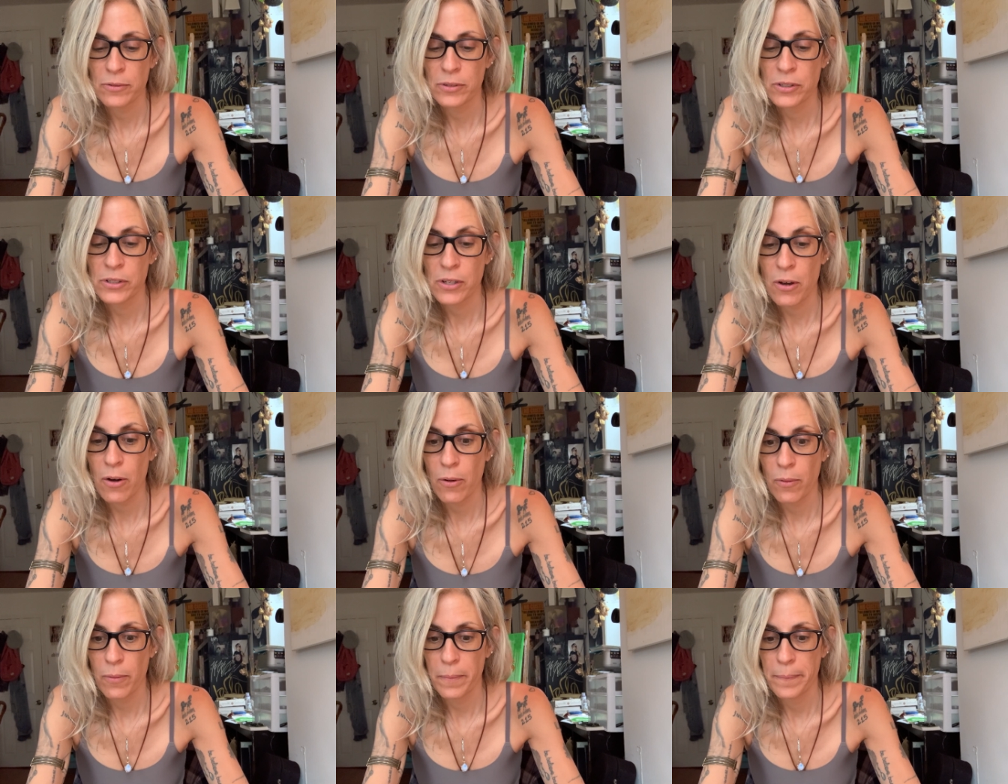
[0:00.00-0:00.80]

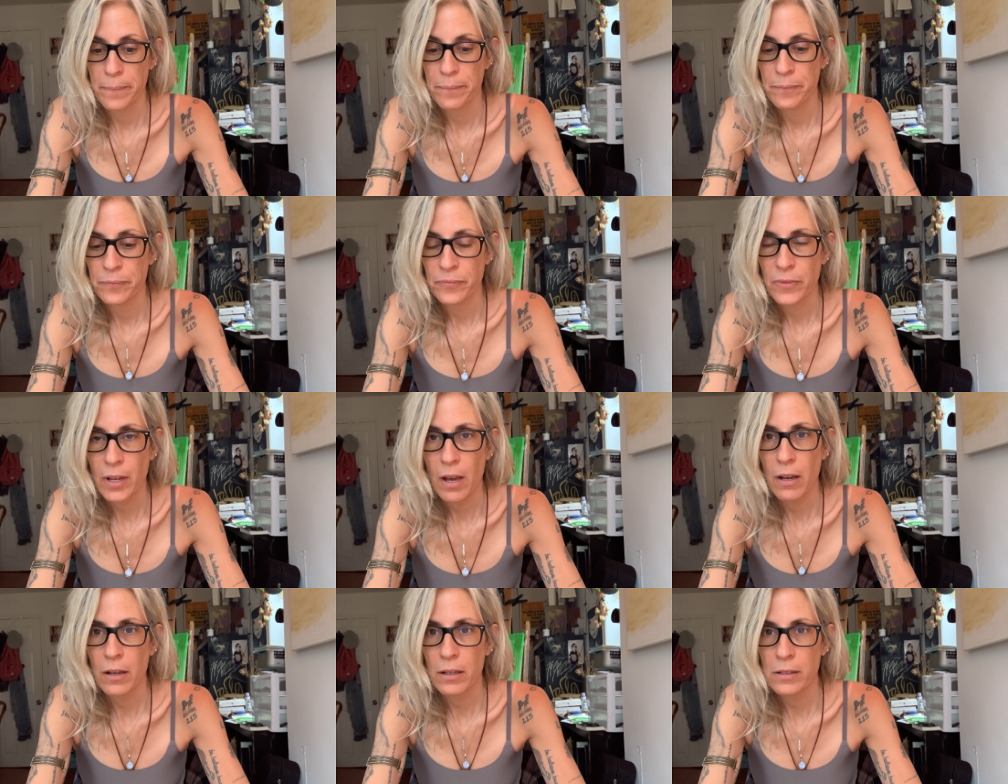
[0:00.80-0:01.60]
So,
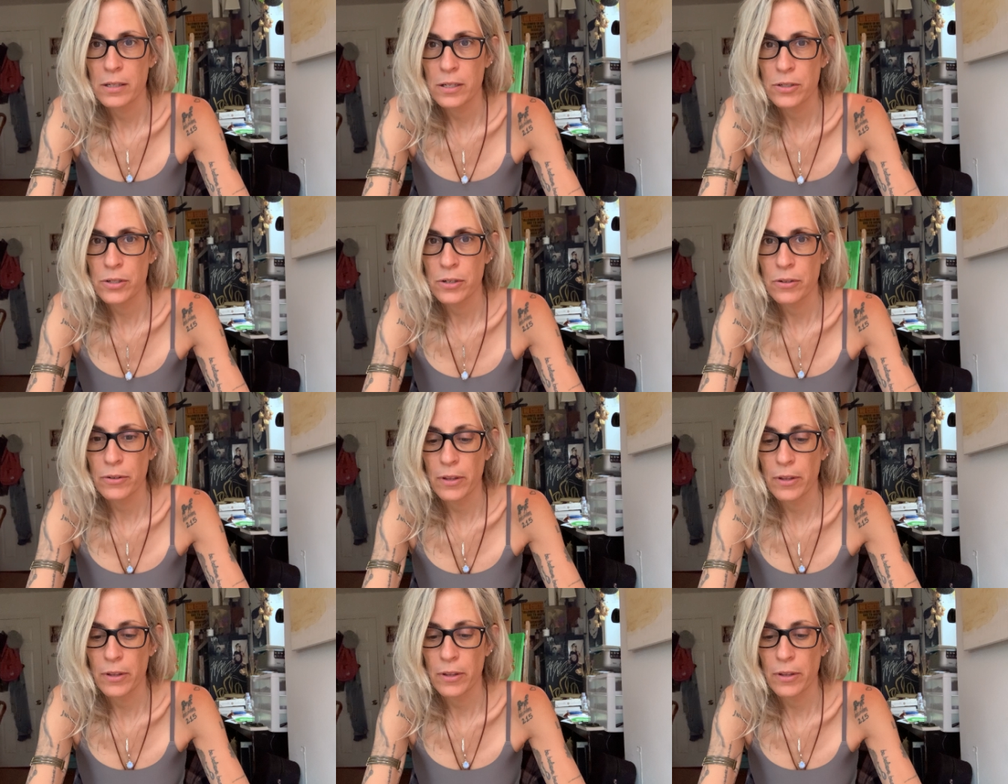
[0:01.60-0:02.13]
unconditional